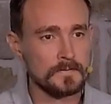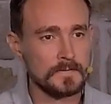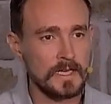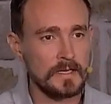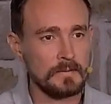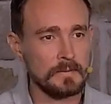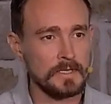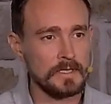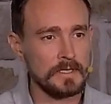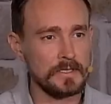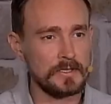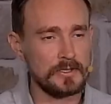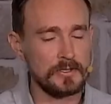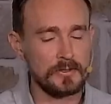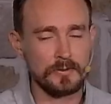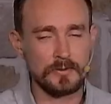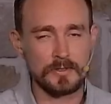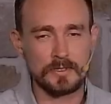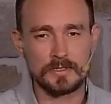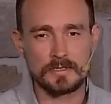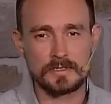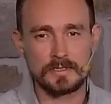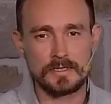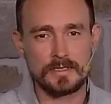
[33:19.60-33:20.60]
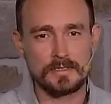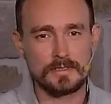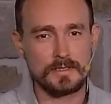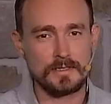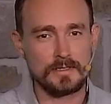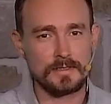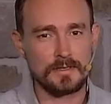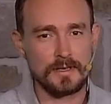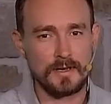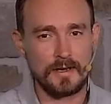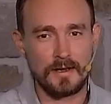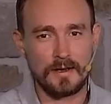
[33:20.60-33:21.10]
I mean, cue the
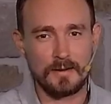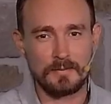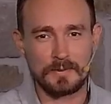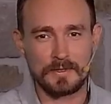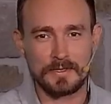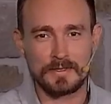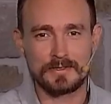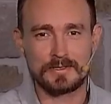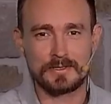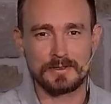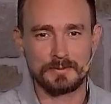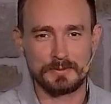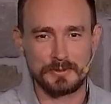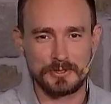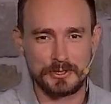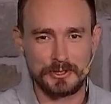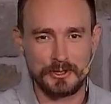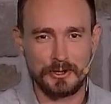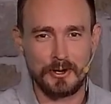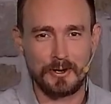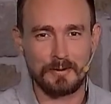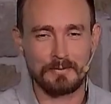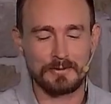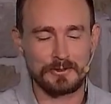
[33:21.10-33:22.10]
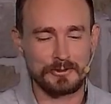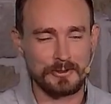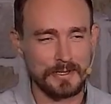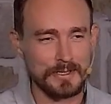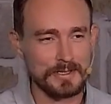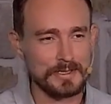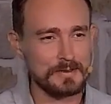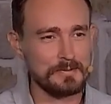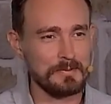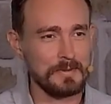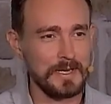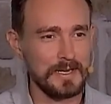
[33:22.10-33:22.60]
ZZ Top and some sharp
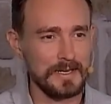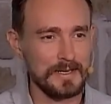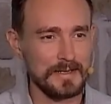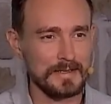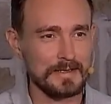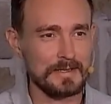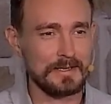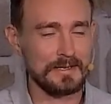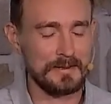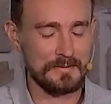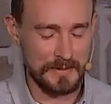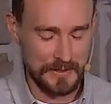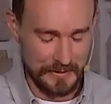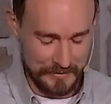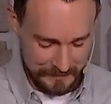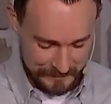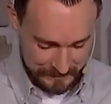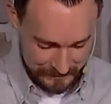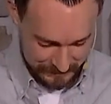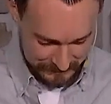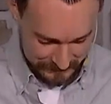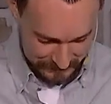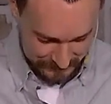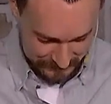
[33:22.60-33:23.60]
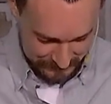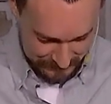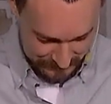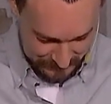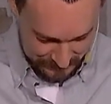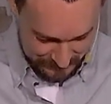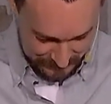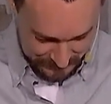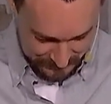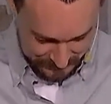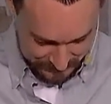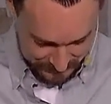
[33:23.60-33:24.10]
dressed man. Come on.
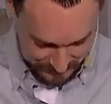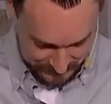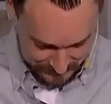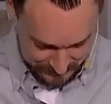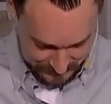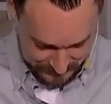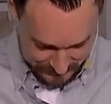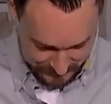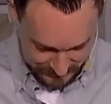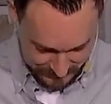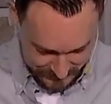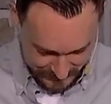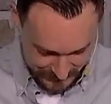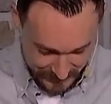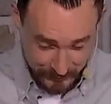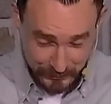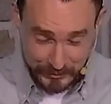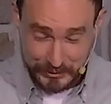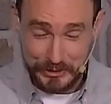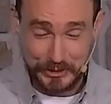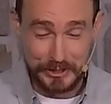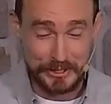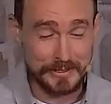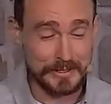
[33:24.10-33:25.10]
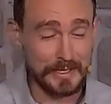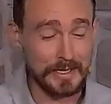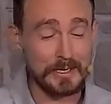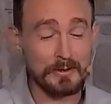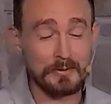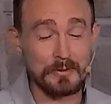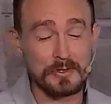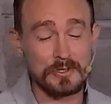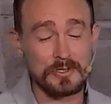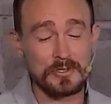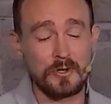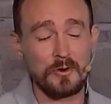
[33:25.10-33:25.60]
He was, she said he
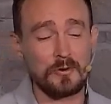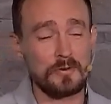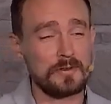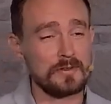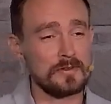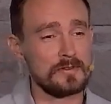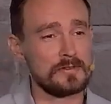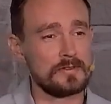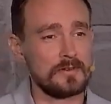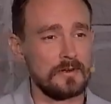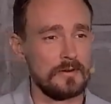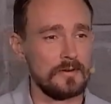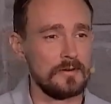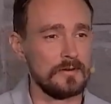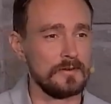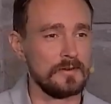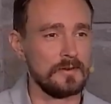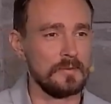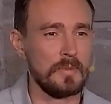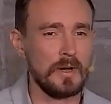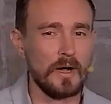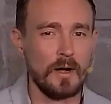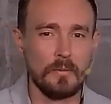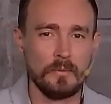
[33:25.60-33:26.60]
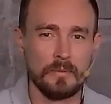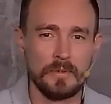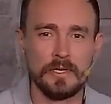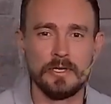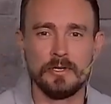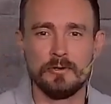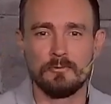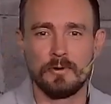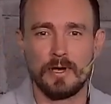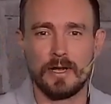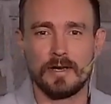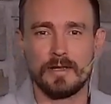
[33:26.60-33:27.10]
was so concerned about
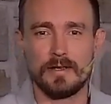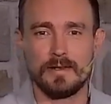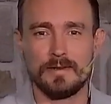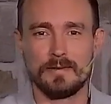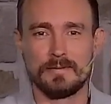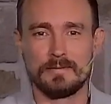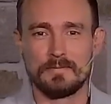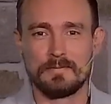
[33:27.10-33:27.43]
being ready.